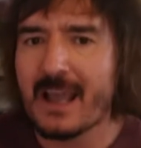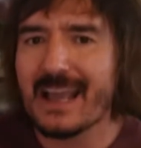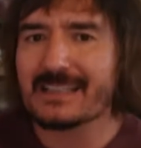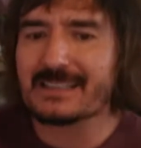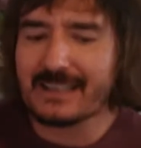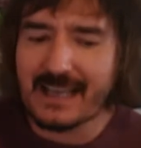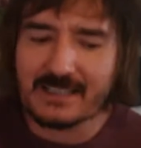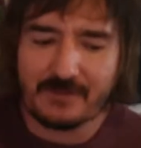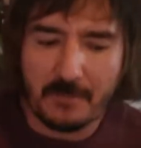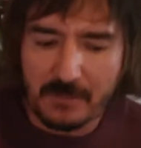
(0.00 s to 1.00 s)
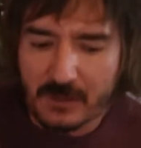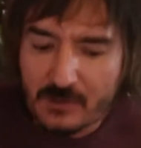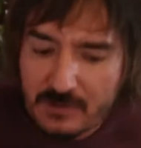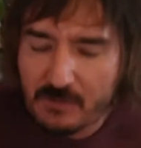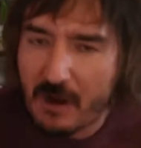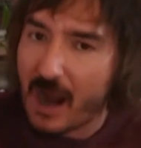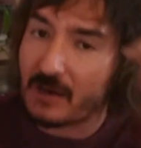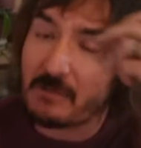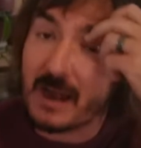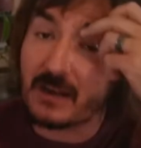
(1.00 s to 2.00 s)
It's less of a blues
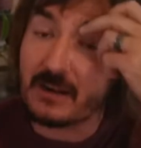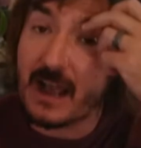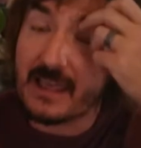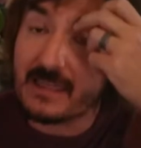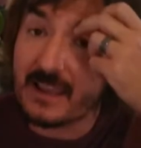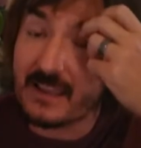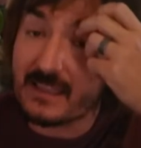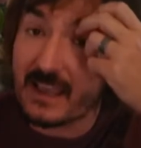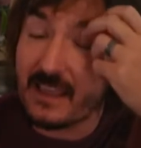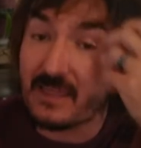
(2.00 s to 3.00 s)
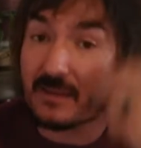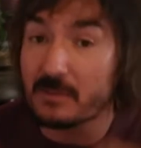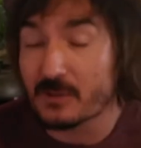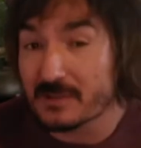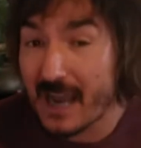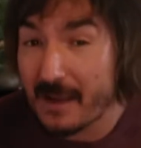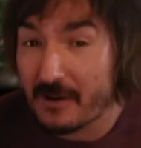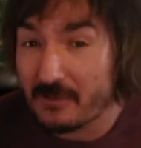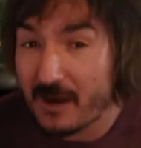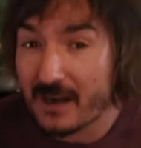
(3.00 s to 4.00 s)
rock record, I think, than the Blue
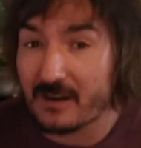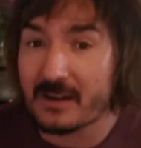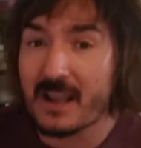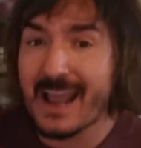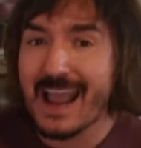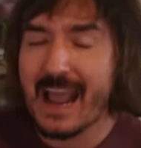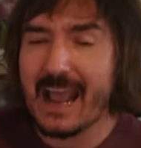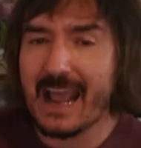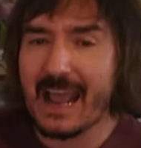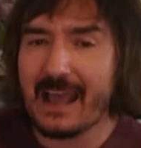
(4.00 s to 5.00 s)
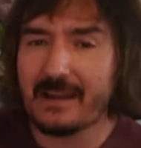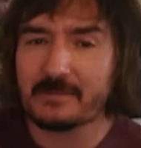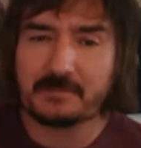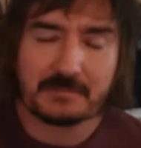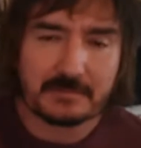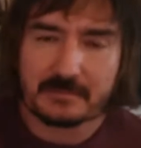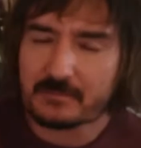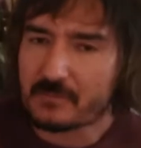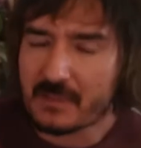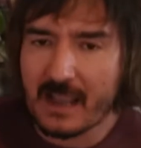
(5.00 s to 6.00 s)
Diamond record. And
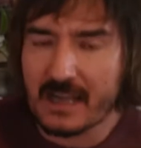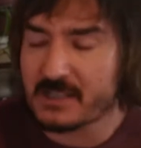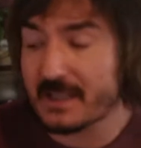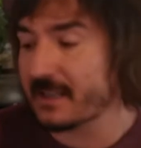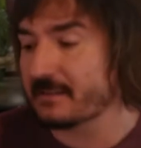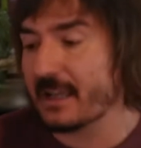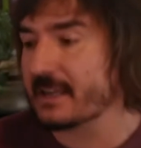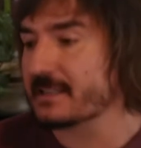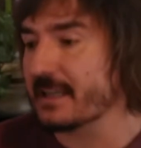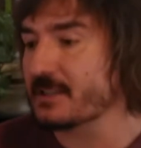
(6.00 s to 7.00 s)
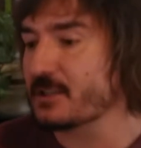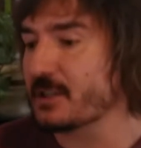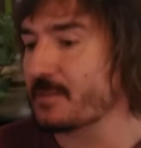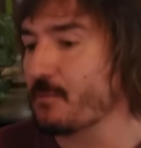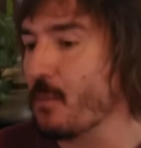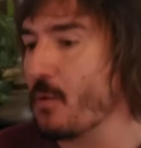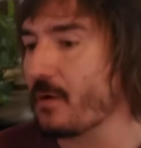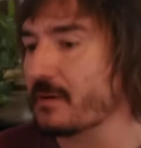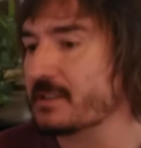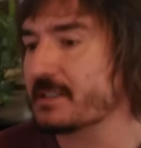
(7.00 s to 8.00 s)
I just think, like I say, it's just
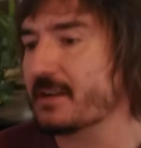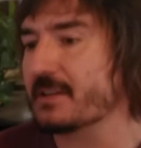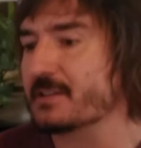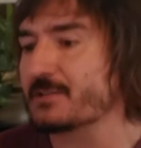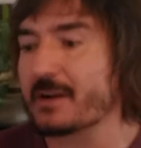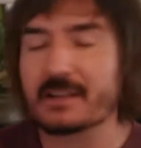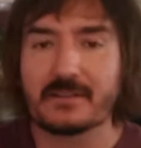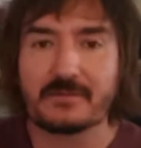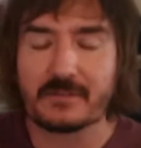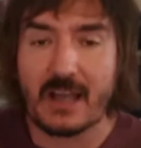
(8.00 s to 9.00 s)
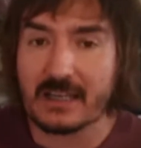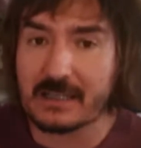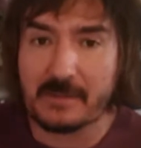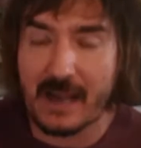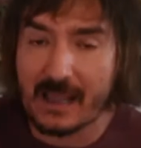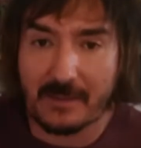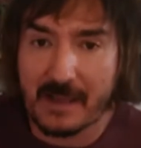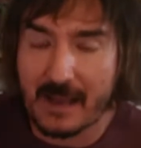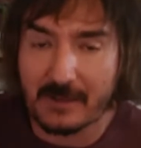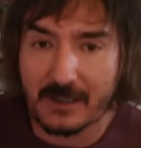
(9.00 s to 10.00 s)
more, just on the strength of Locked Up in
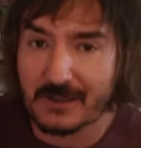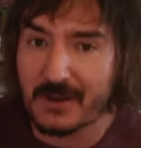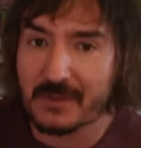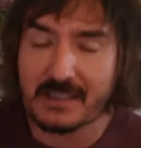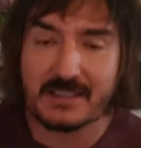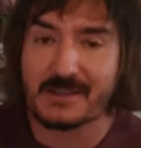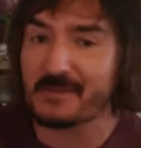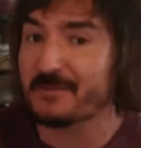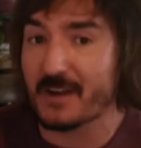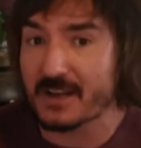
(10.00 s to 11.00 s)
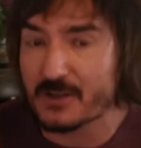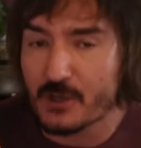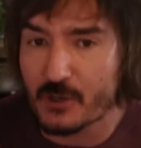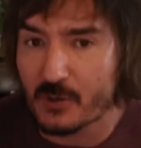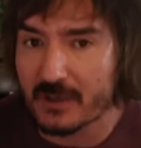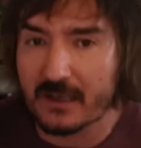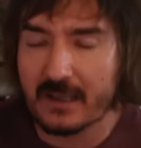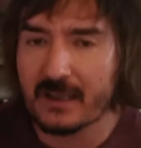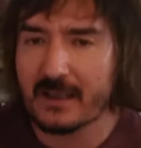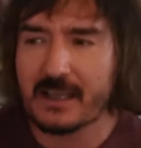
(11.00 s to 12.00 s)
Alabama alone, that's just a fun tune, and
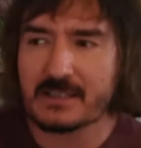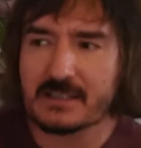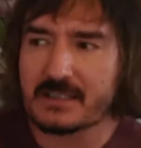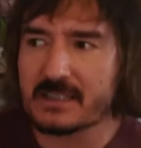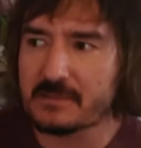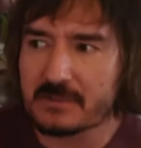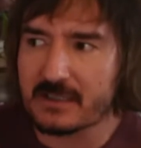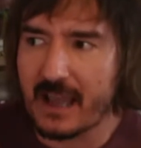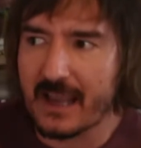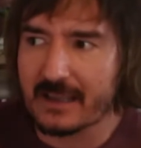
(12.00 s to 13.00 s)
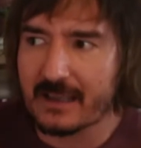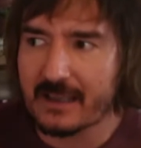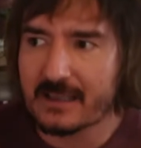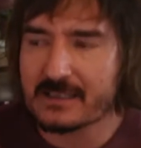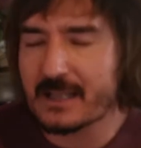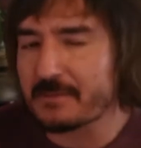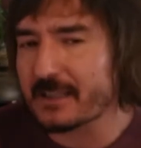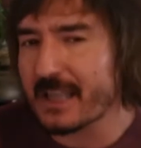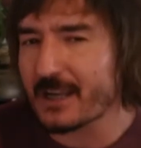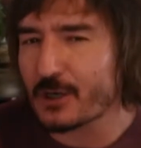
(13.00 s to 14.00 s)
it just seems like something
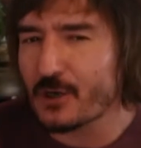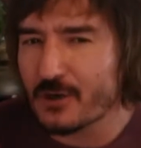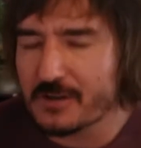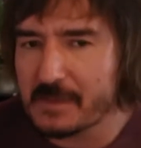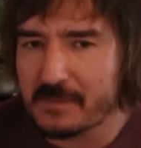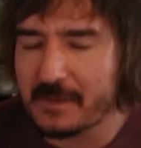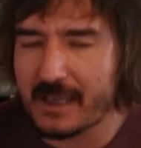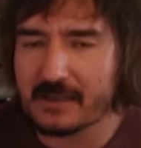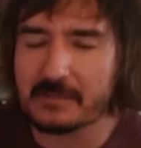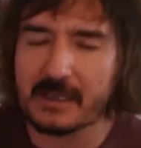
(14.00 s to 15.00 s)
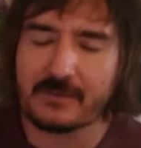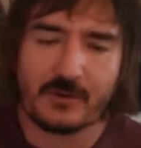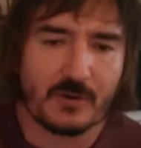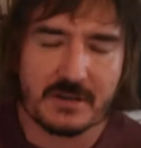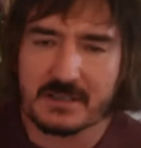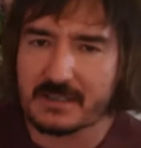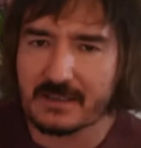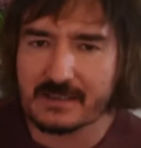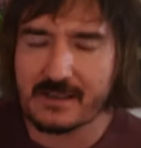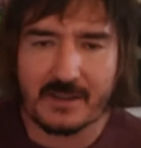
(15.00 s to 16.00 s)
that could have been big, but of course,
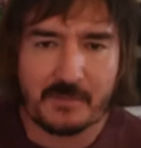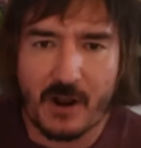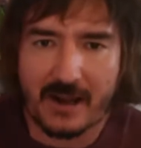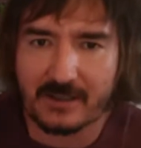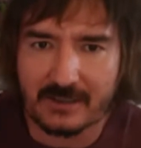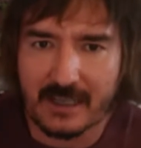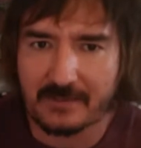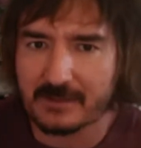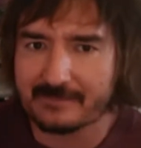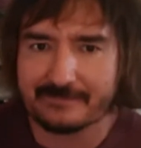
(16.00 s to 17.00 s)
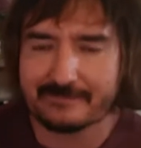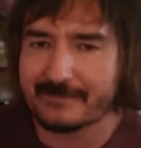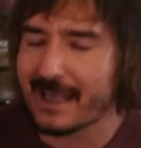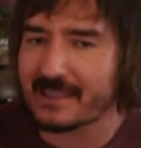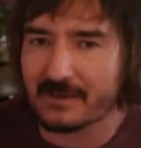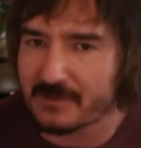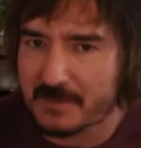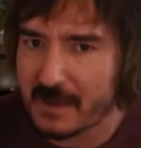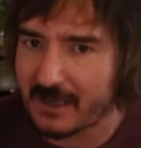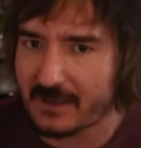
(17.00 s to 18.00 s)
it's on the Prodigal label. Nothing was
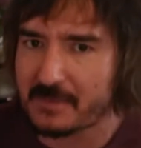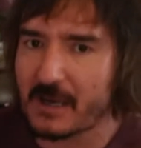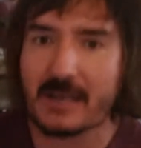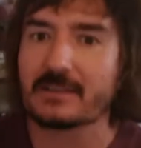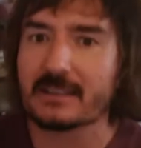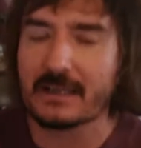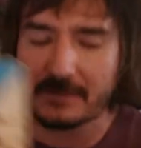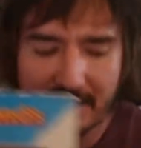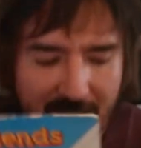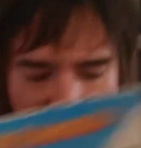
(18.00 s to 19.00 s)
big on the Prodigal label.